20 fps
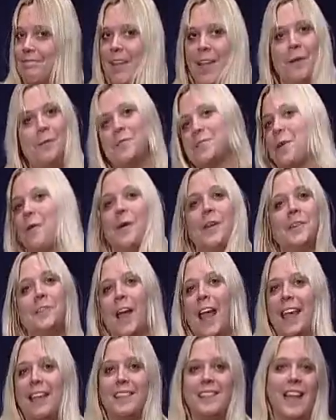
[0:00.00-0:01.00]
It was going
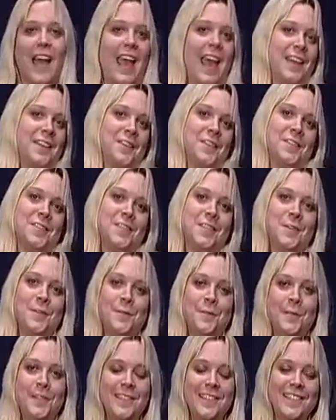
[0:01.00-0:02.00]
great. I had good
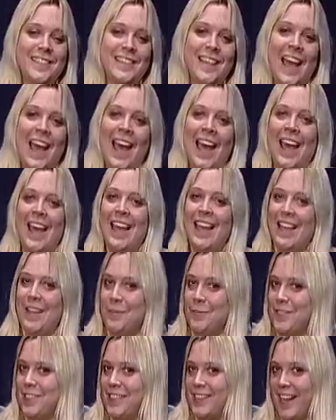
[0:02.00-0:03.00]
tunes.
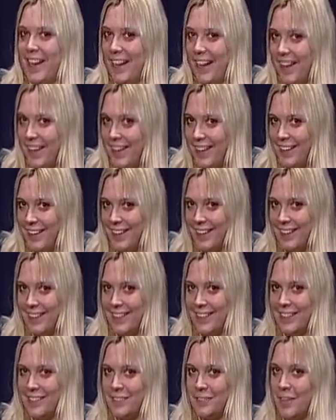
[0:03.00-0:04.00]
It was sunny,
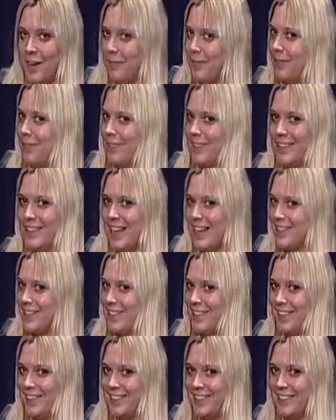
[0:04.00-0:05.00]
driving through the
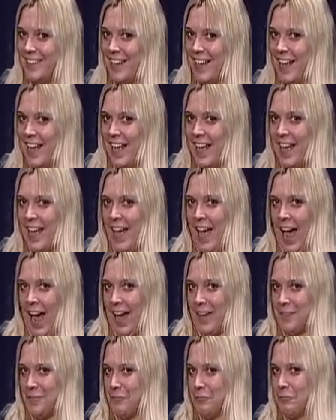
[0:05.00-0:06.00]
desert.
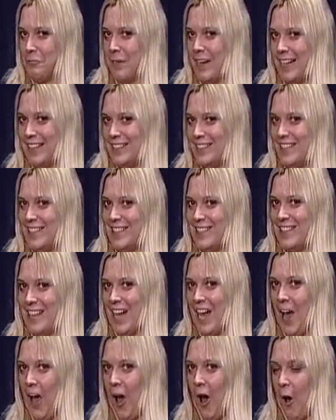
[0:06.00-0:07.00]
I reached
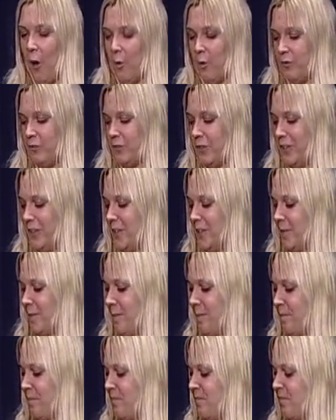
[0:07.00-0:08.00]
over
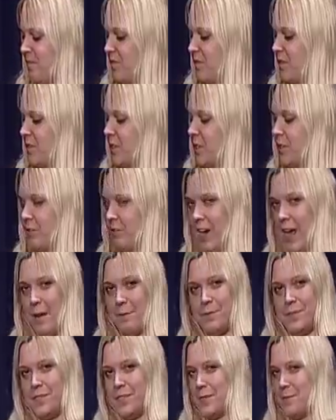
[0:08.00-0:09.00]
to
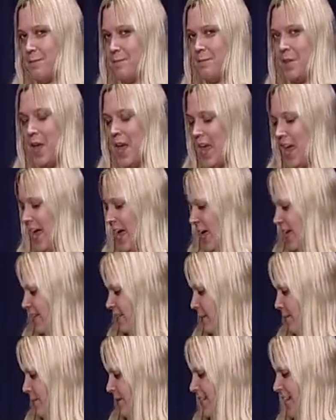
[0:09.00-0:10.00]
grab some,
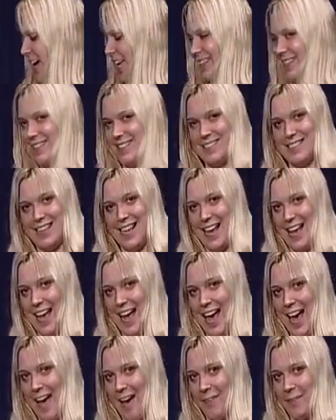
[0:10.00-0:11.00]
some nuts
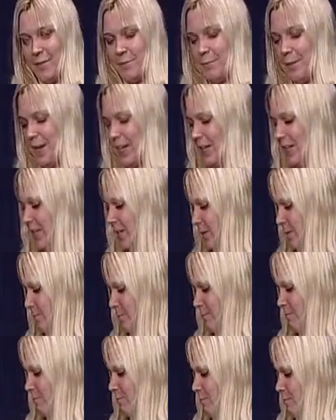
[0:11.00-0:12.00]
out of my
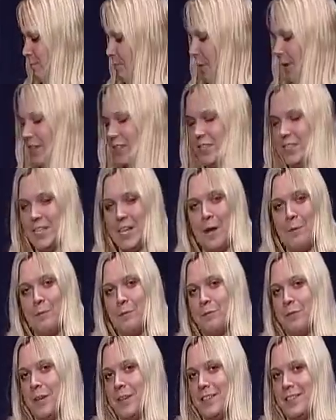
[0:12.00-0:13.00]
bunched up
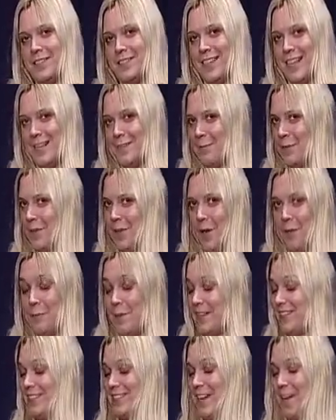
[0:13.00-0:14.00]
front seat with all
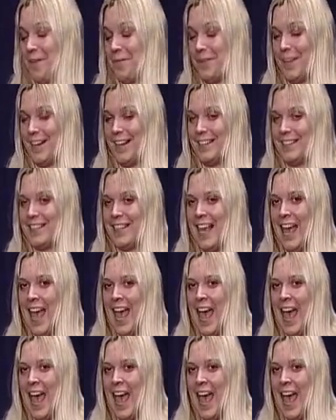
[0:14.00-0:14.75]
my stuff in it.